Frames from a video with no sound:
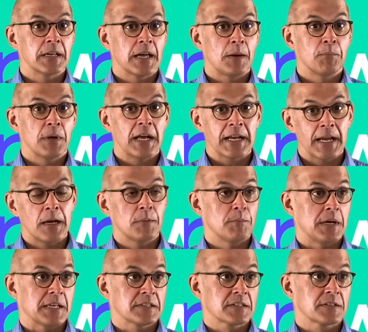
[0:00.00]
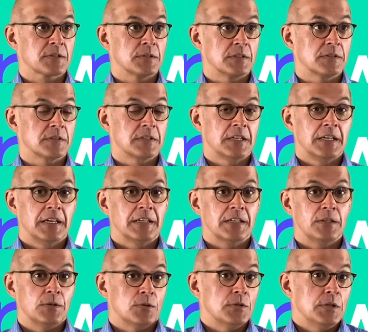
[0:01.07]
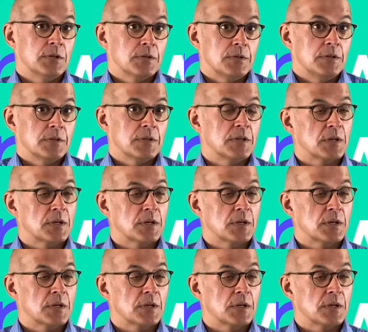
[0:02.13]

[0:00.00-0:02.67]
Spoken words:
blackout masks that you